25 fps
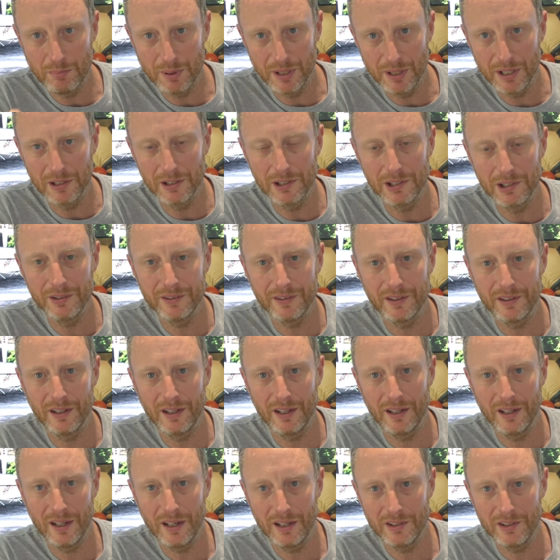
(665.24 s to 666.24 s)
billed
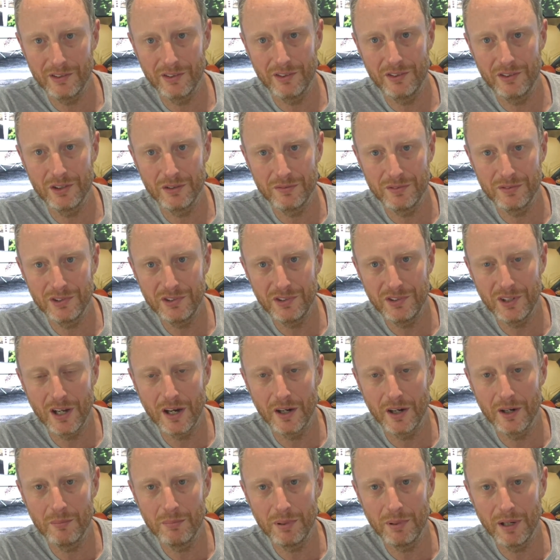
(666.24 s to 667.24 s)
as the toughest
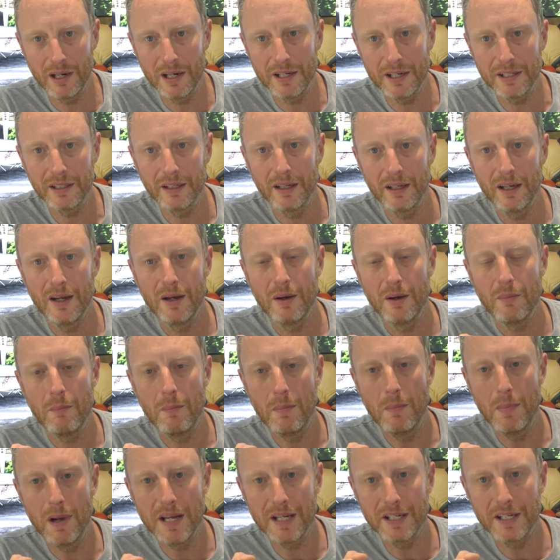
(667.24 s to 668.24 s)
day on a bike.
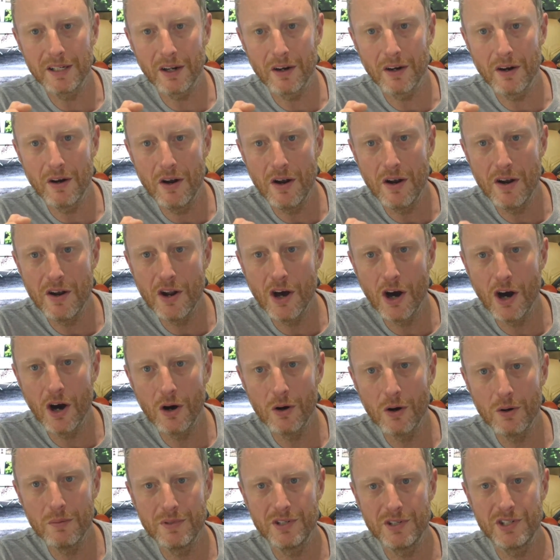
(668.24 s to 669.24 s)
Make
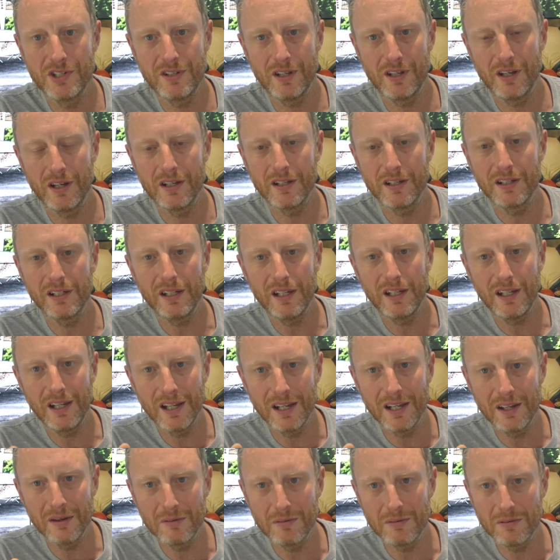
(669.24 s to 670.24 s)
no mistake,
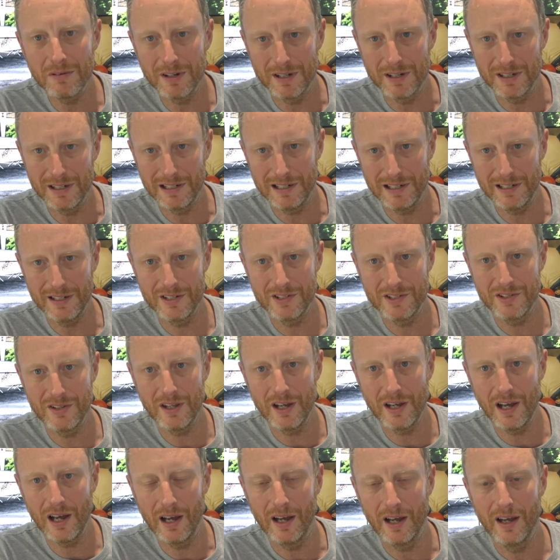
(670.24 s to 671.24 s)
it really
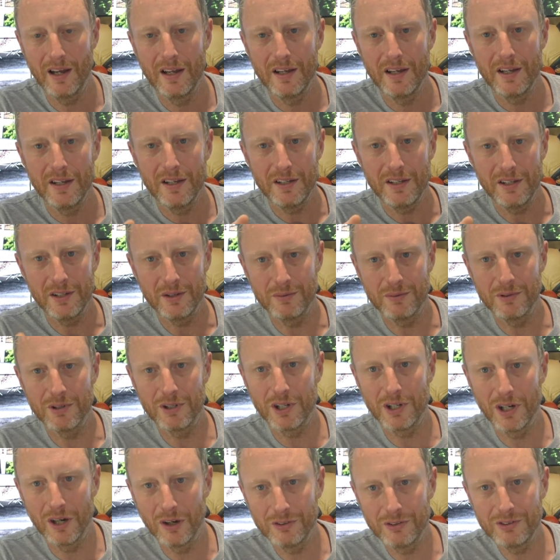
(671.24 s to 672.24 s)
is that. You
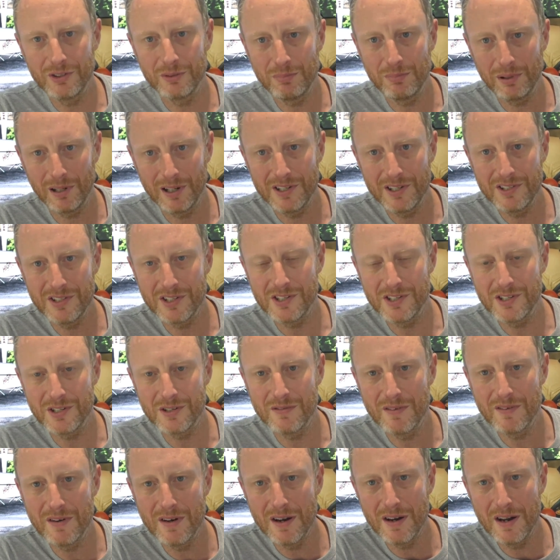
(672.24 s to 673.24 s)
will go to places
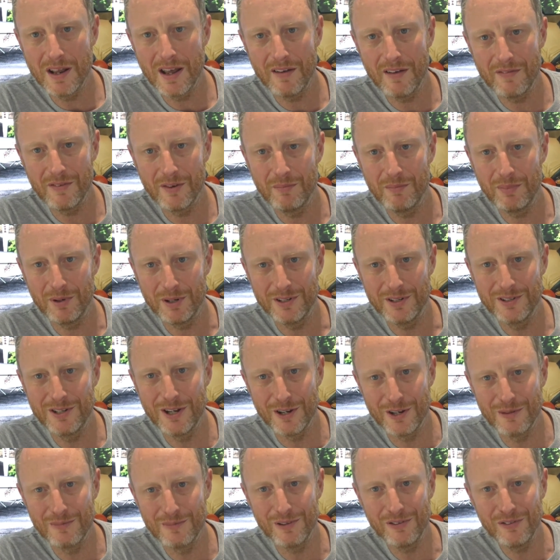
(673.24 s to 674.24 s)
you've never been
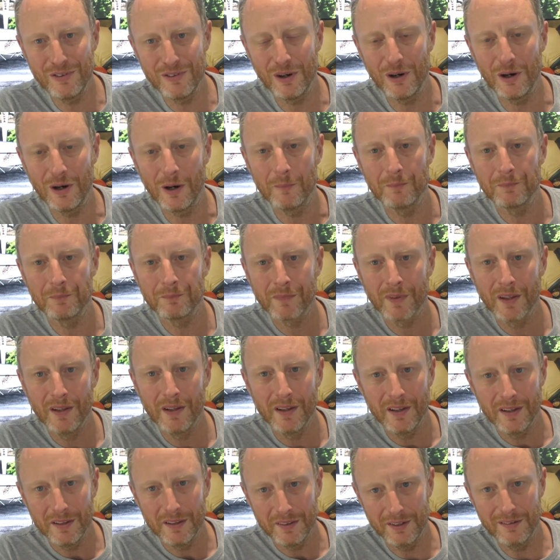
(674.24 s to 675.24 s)
to before.
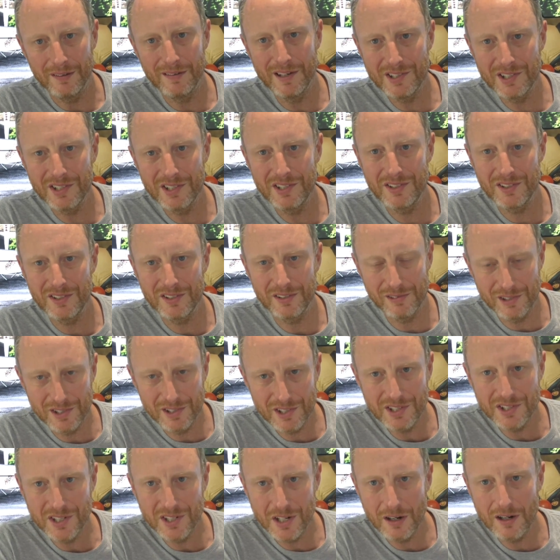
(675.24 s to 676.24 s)
There is
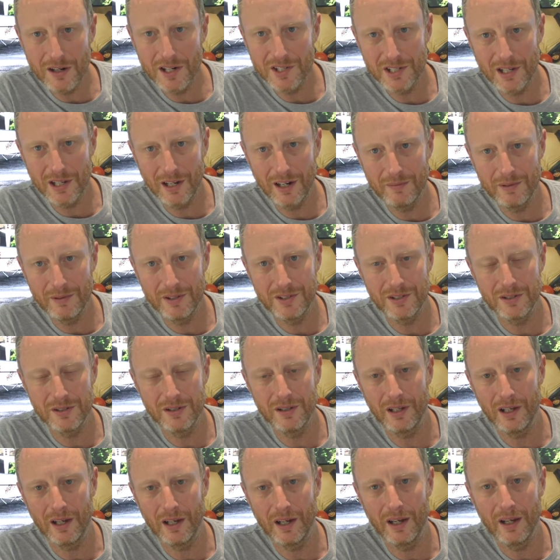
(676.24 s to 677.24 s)
a serious element
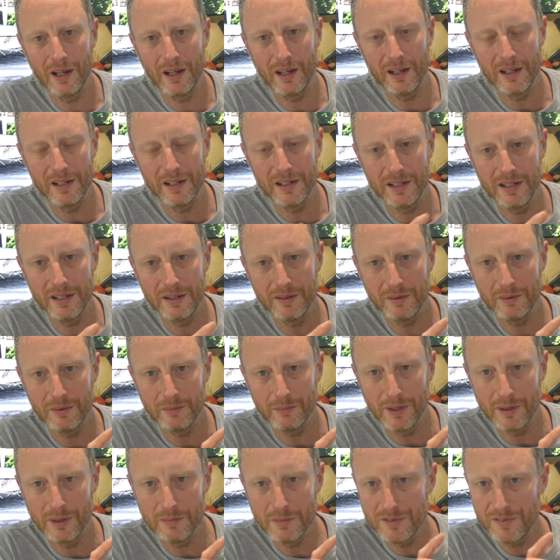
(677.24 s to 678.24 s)
to that, and
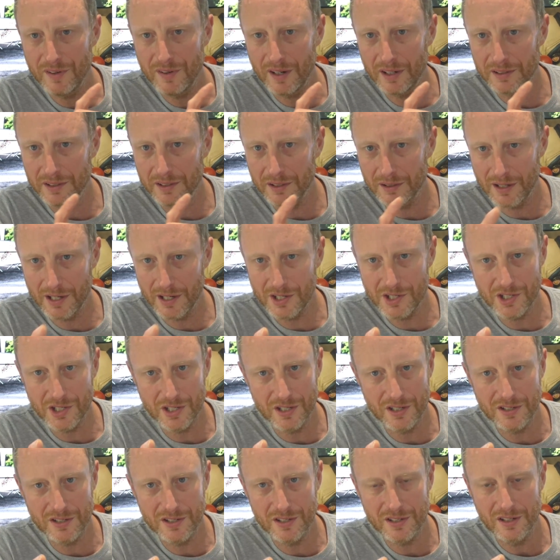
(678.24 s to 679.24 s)
when we've had
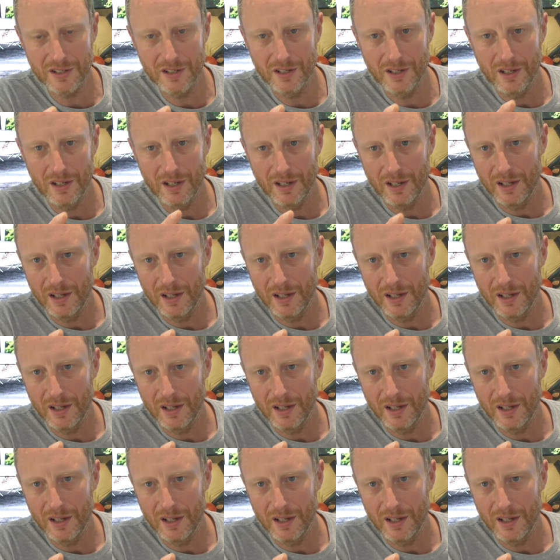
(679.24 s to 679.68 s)
crashes